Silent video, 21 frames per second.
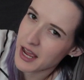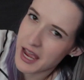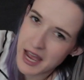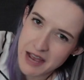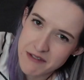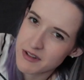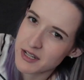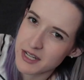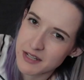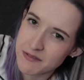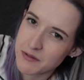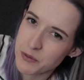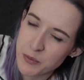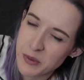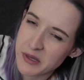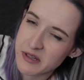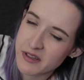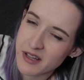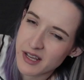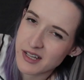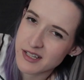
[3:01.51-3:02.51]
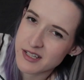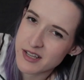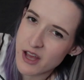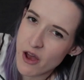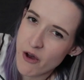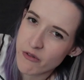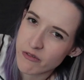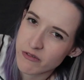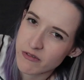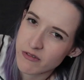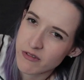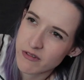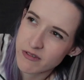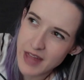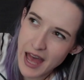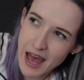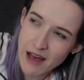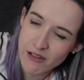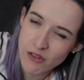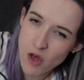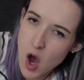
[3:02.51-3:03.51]
I haven't even been laying down
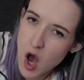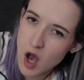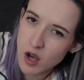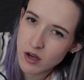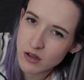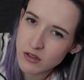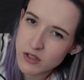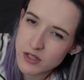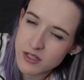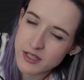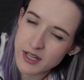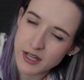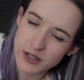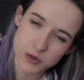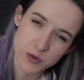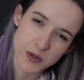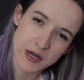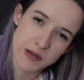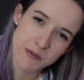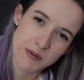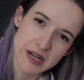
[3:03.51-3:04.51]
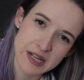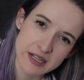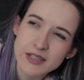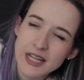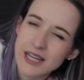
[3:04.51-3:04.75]
that long, just like 20 minutes.